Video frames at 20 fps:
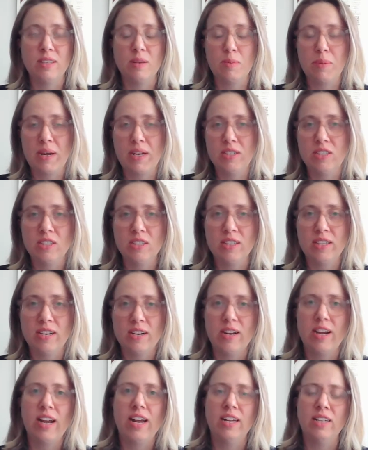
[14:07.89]
the pension
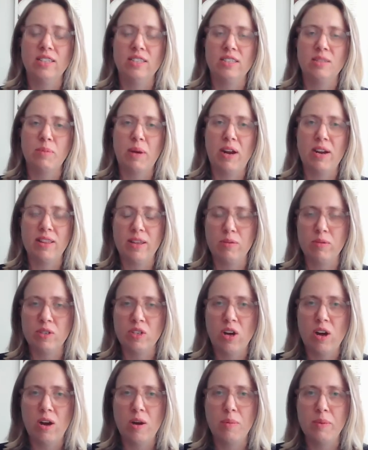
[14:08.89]
there as part of their
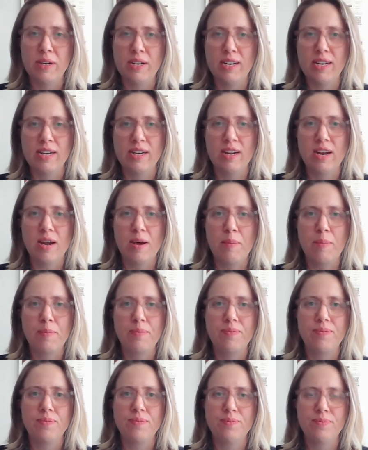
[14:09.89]
retirement
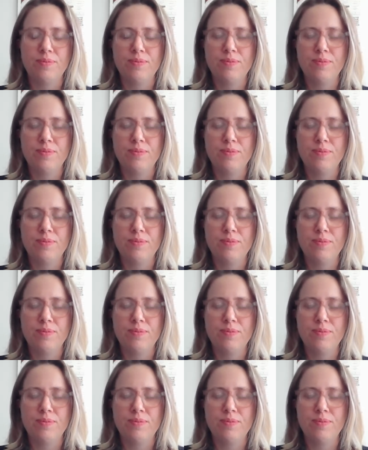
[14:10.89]
income?